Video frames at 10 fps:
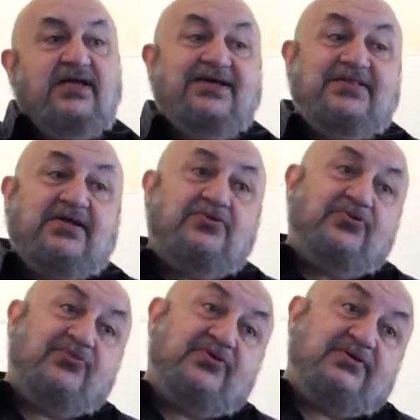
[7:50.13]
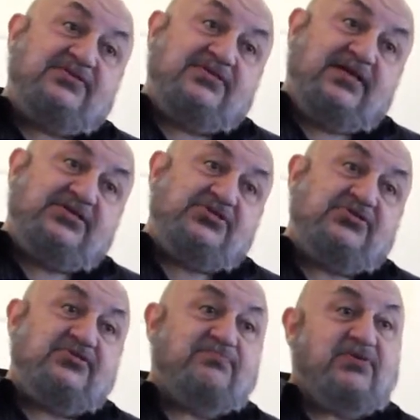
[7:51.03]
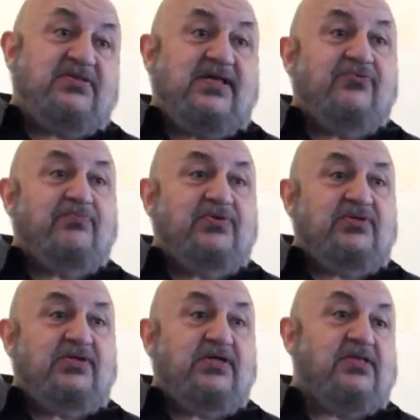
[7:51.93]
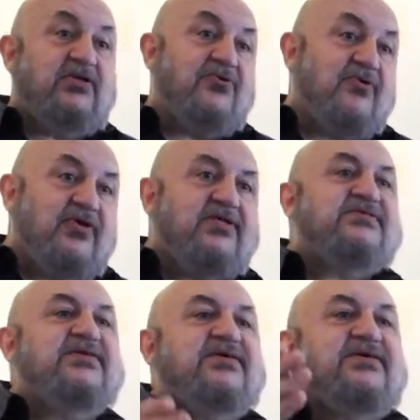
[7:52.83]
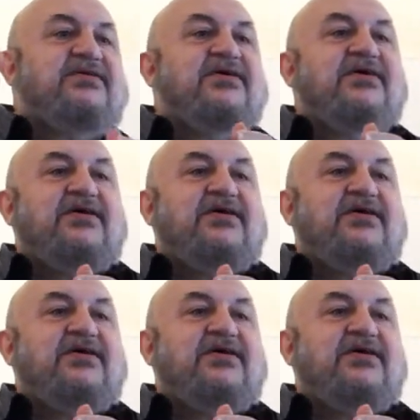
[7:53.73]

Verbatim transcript: And not only were their installations, but they were politically oriented,